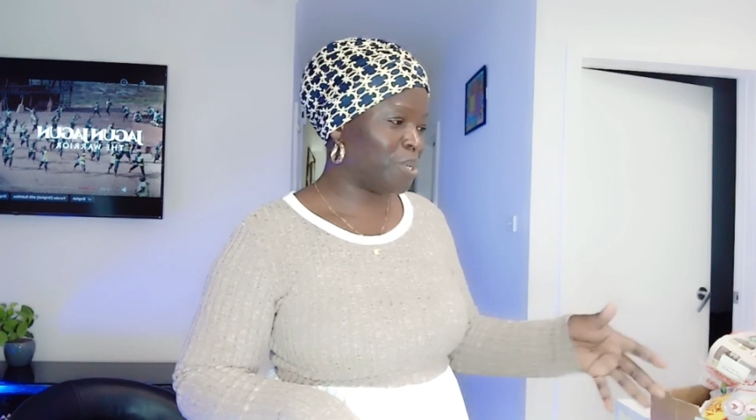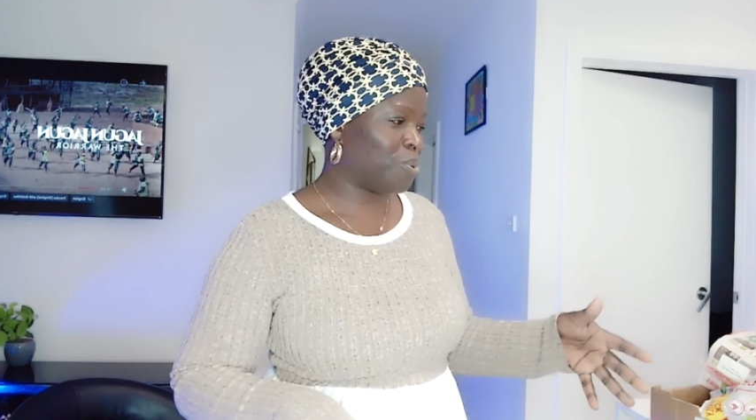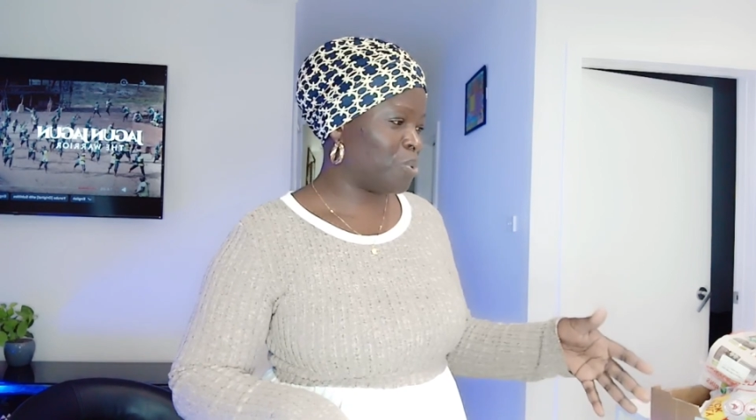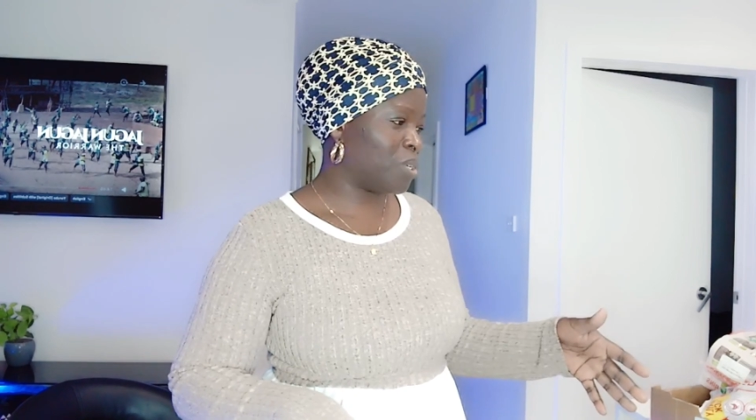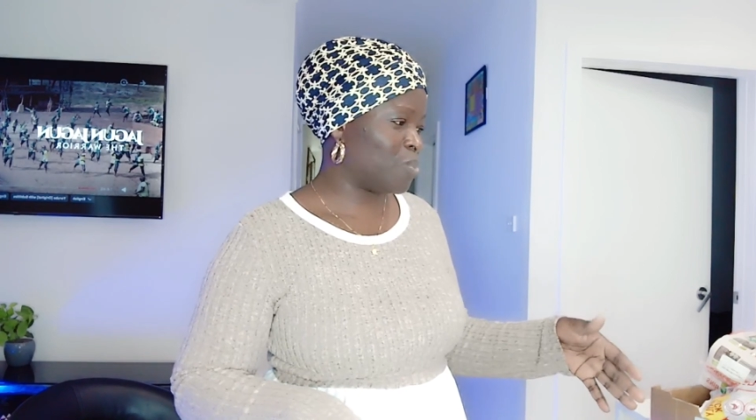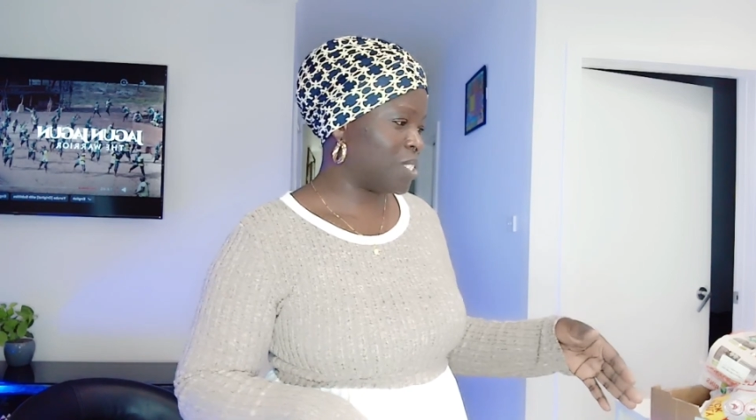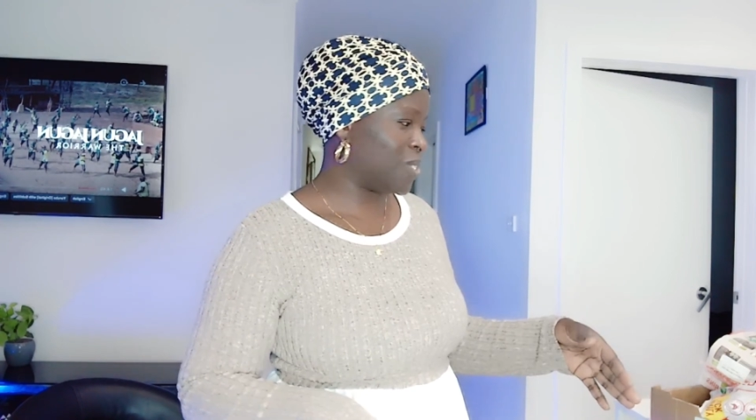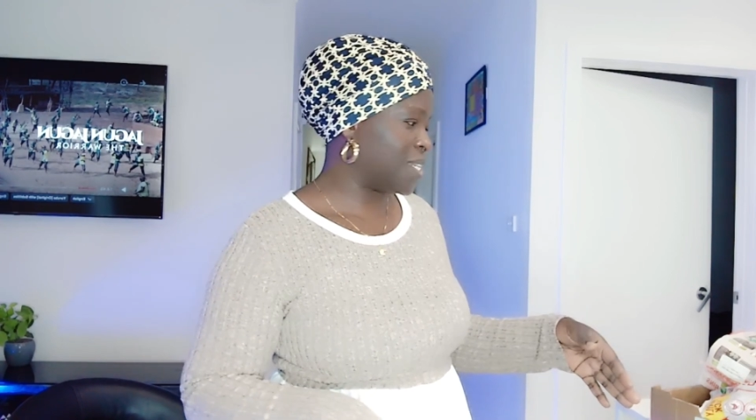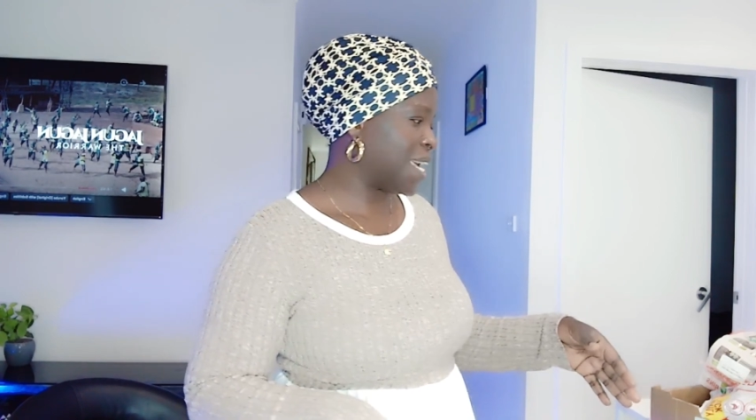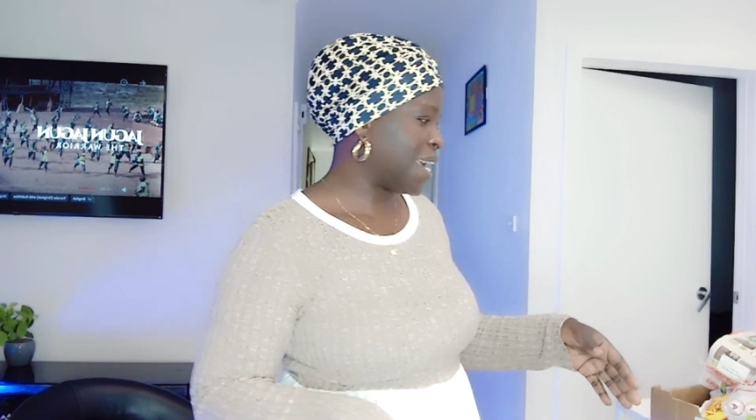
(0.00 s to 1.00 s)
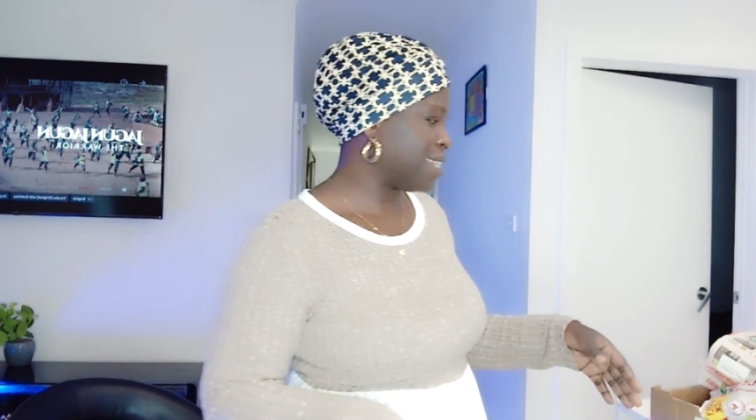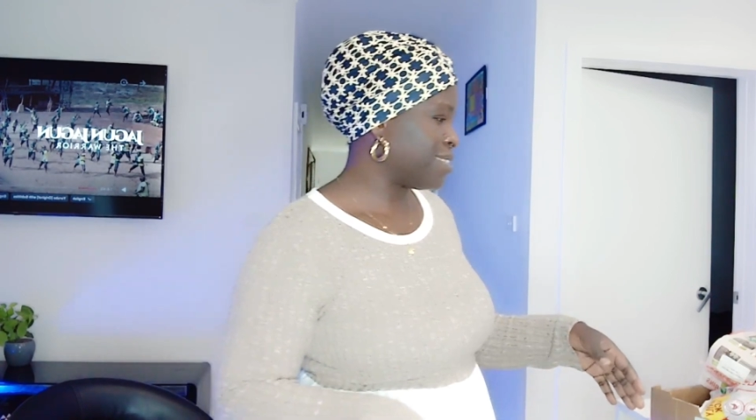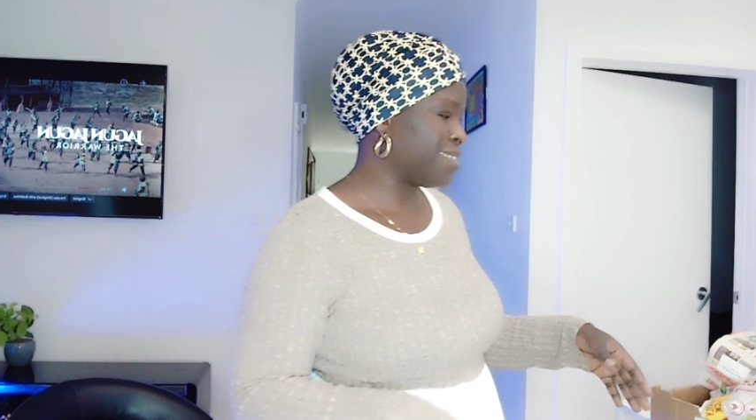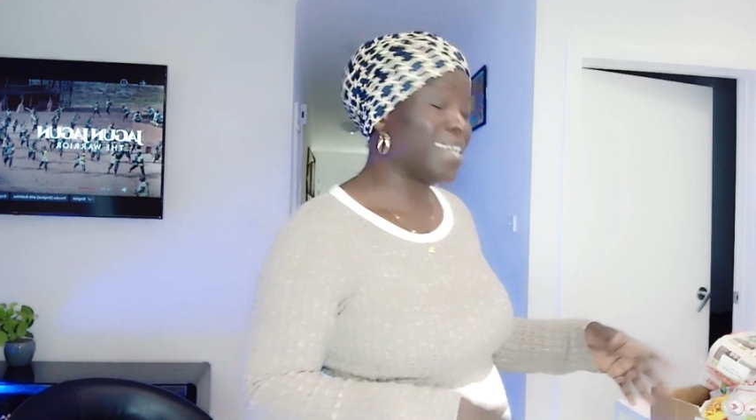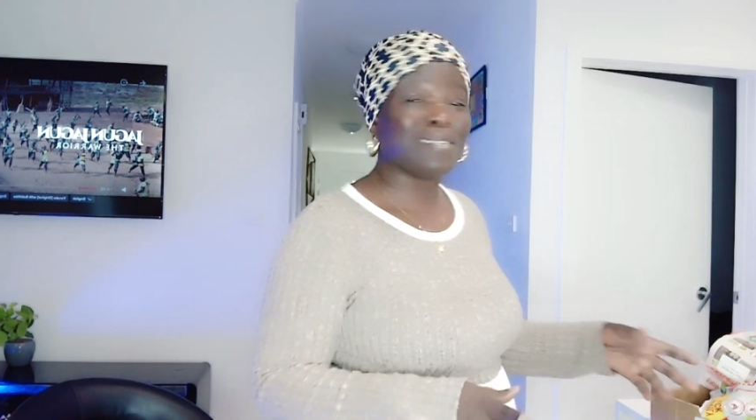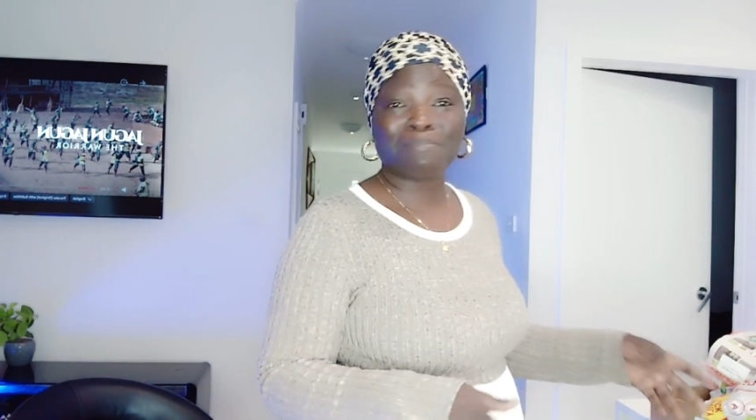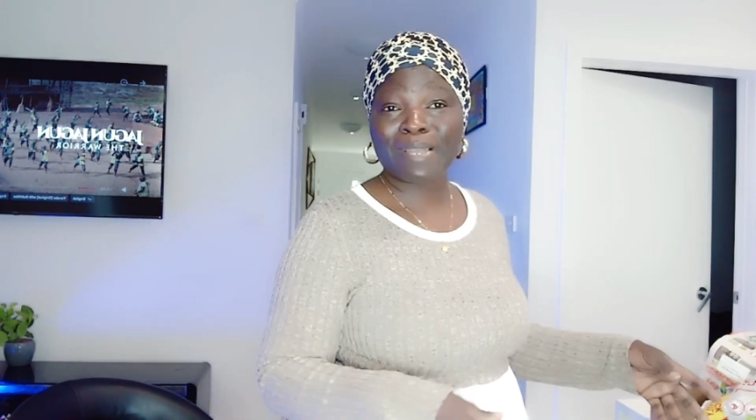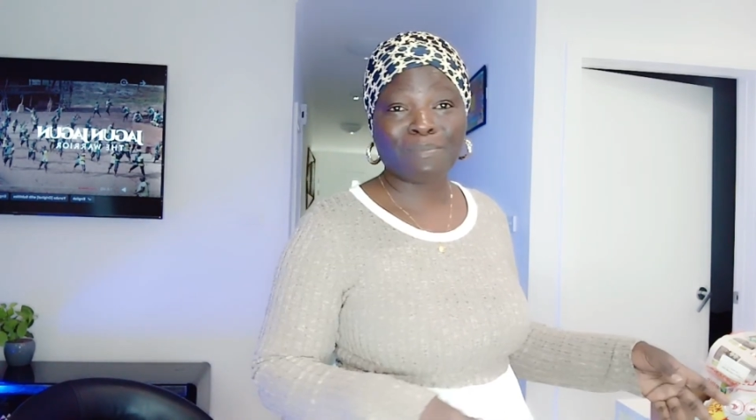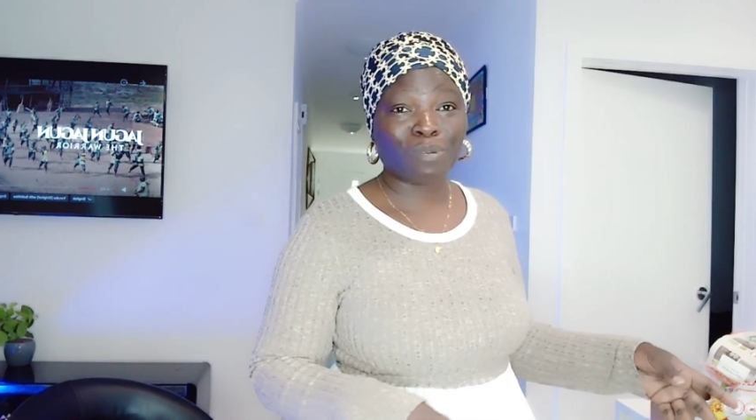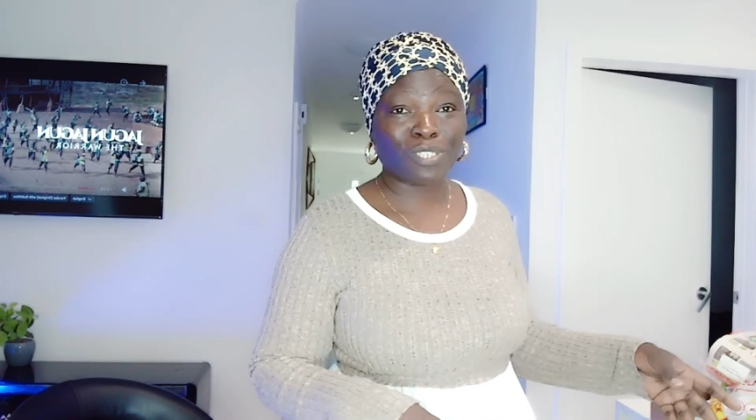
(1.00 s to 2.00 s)
quick with you guys. I didn't buy
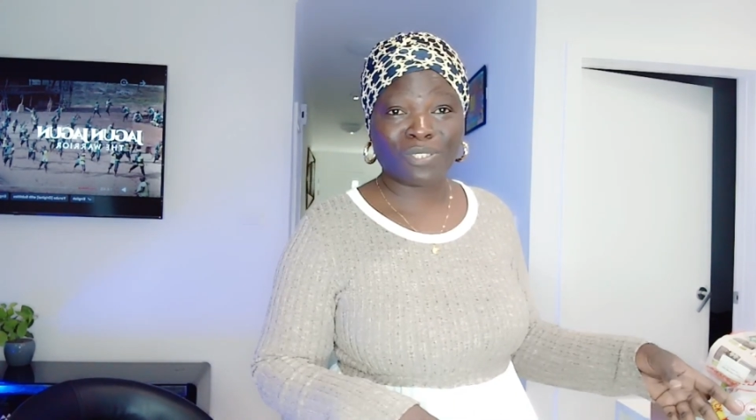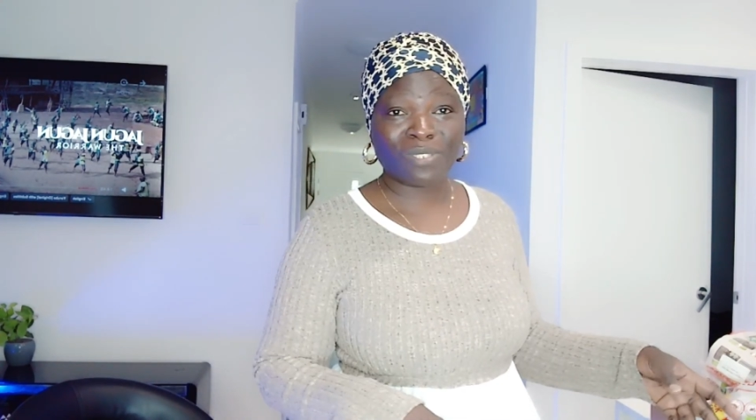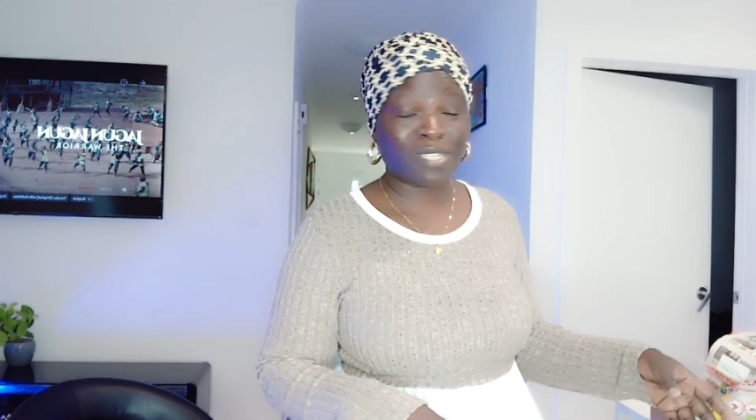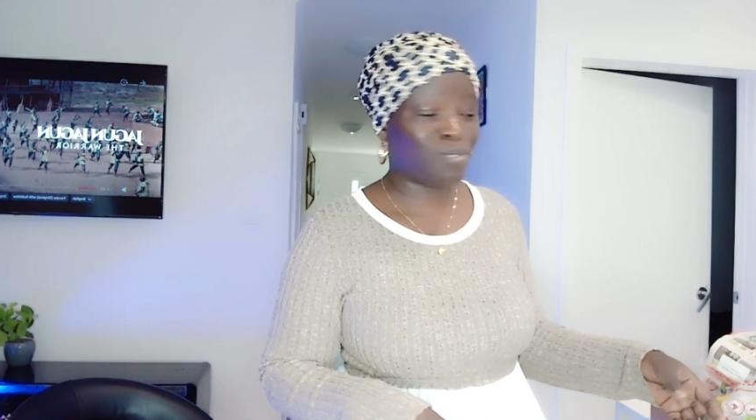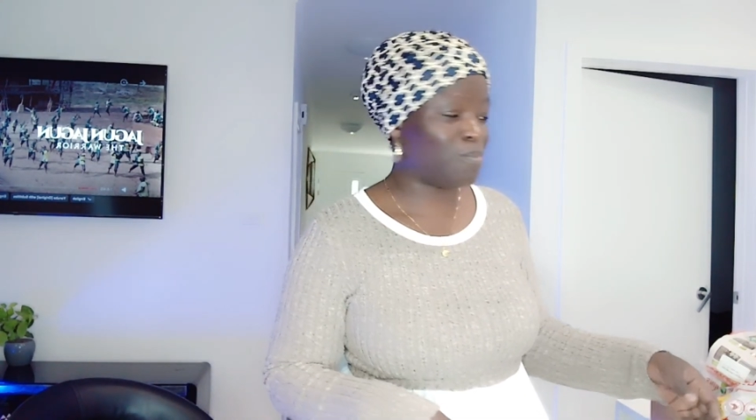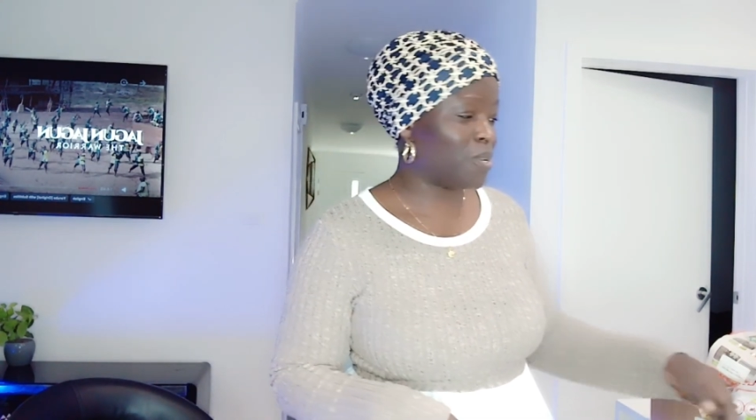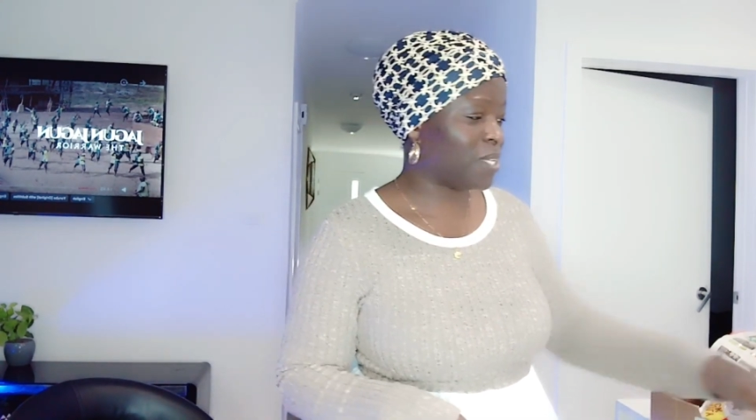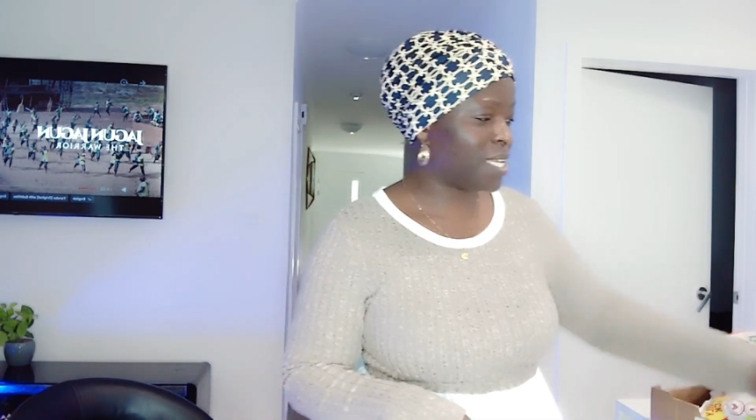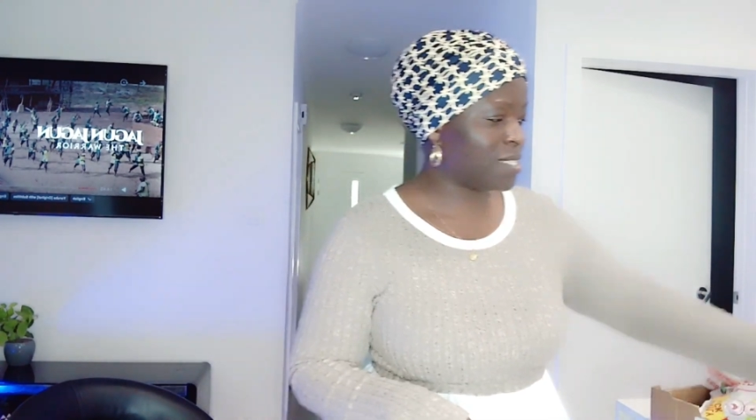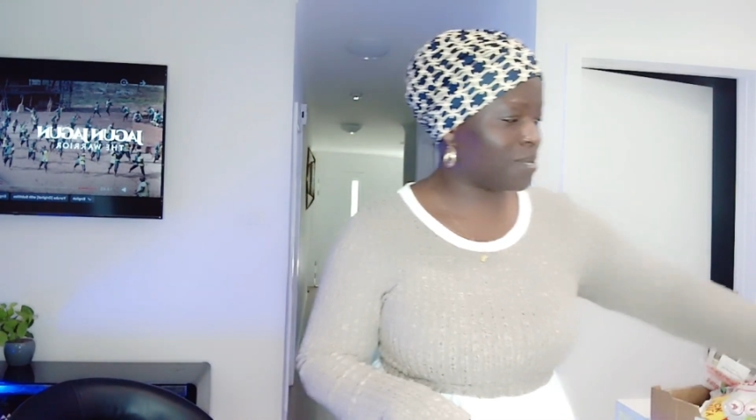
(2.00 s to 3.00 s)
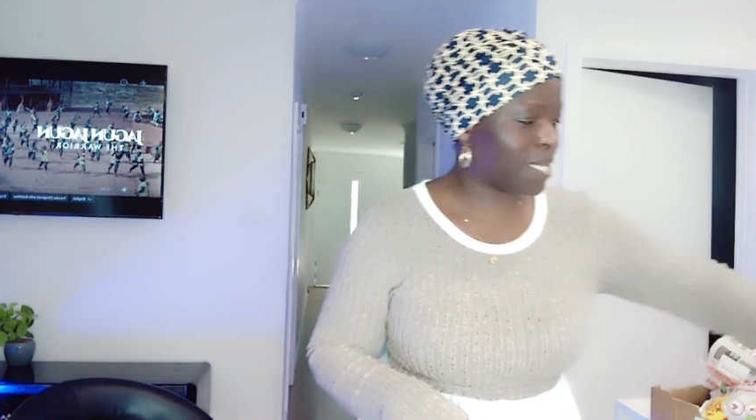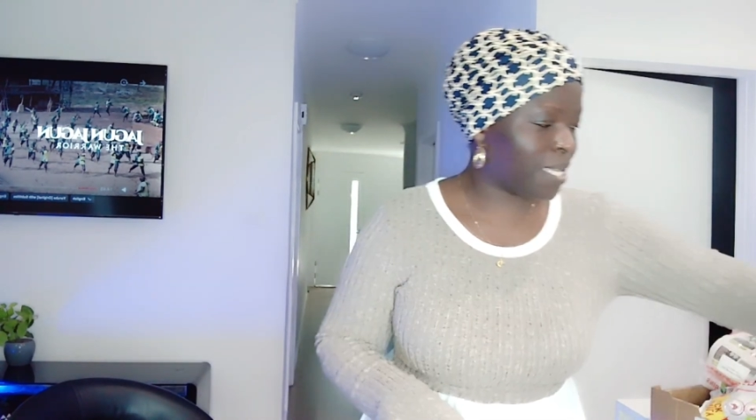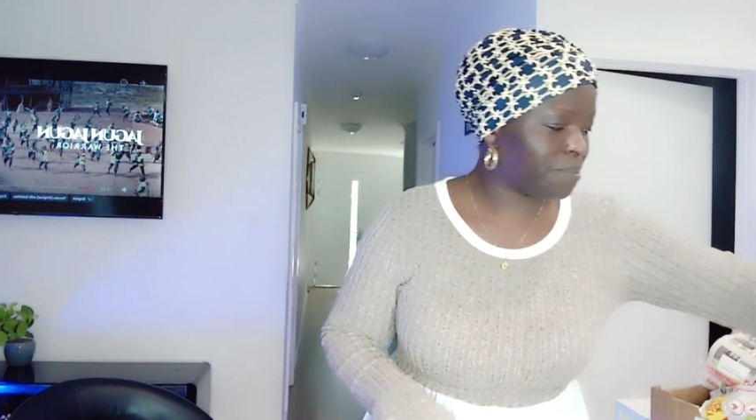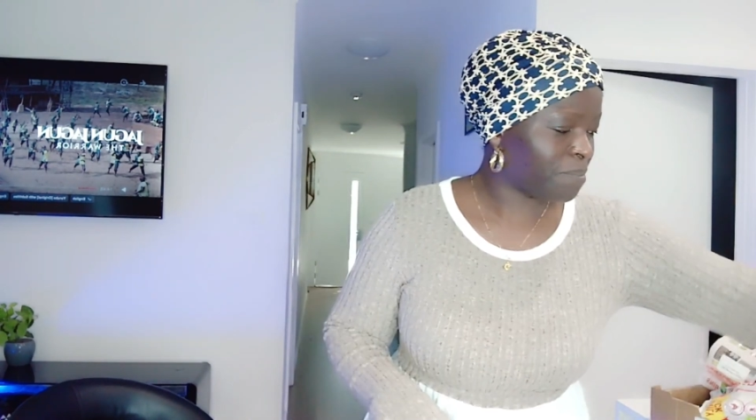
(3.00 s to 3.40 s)
much today, to be honest. Okay.